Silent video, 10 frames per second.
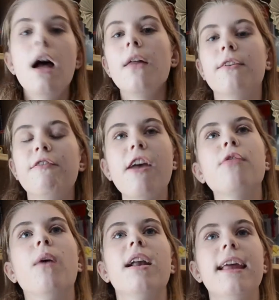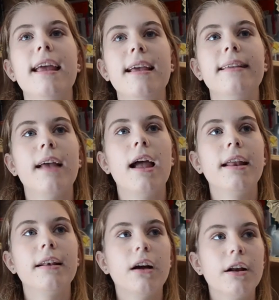The fifth one is
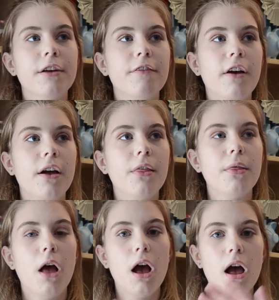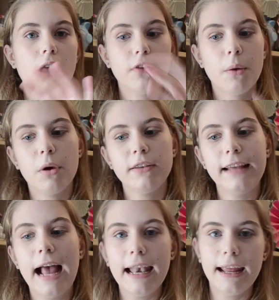in kind of someone
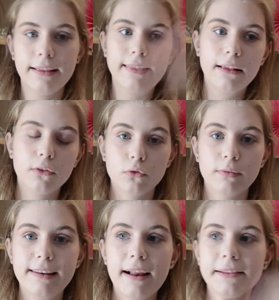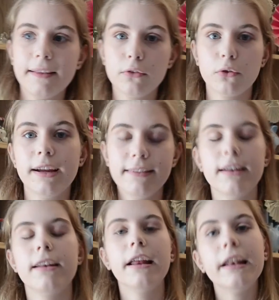telling their retelling their stories
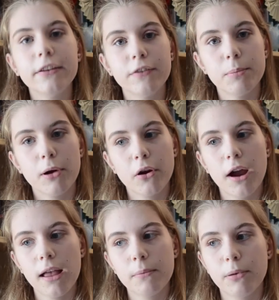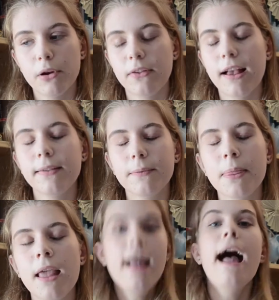in an interview process,
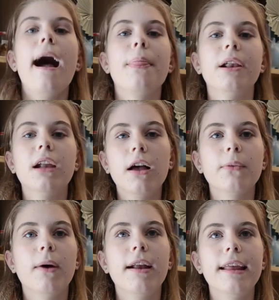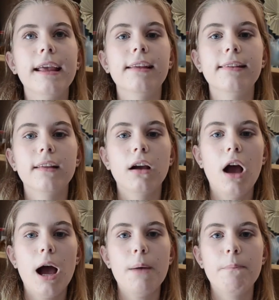and the last one is
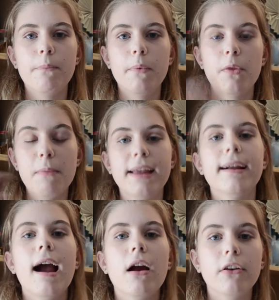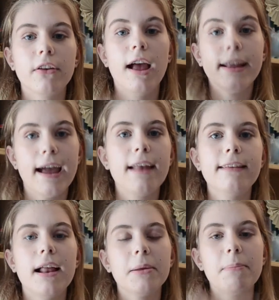the main character again
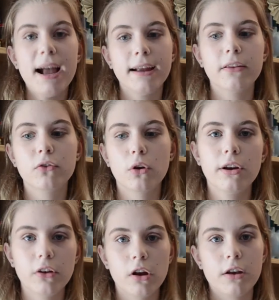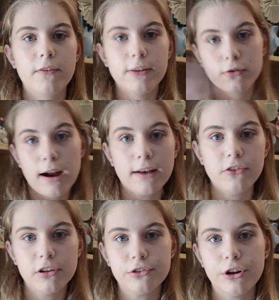telling back his story to kind of his
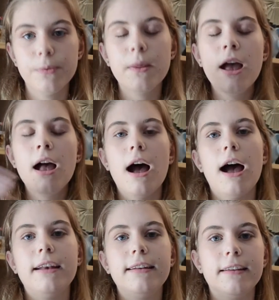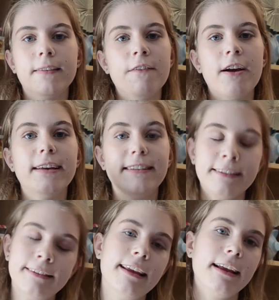grandchildren, and is a very
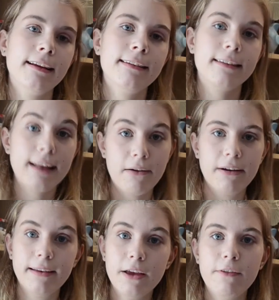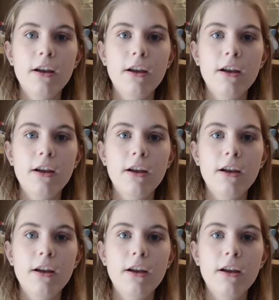distinct narrative.